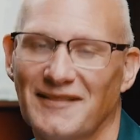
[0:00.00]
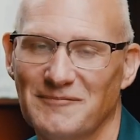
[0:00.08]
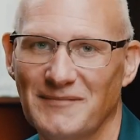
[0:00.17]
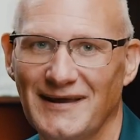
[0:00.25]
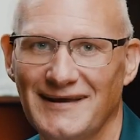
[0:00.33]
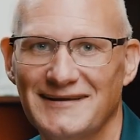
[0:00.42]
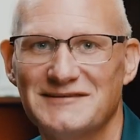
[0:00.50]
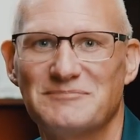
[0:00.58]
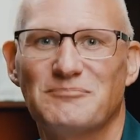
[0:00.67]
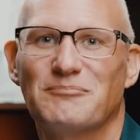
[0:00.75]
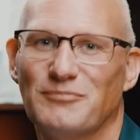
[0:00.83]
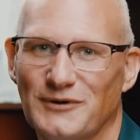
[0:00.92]
the
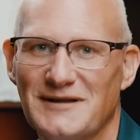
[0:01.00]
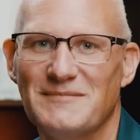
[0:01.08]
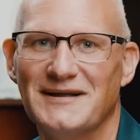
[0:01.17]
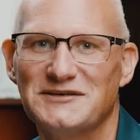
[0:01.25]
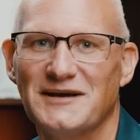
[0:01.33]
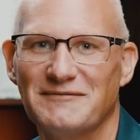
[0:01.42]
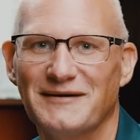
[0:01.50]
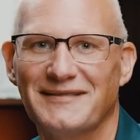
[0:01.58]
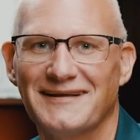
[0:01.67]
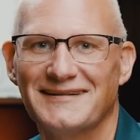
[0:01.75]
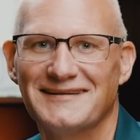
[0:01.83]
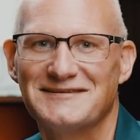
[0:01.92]
MEs pretty much
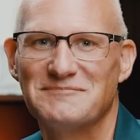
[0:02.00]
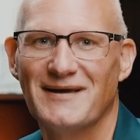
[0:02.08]
everything that's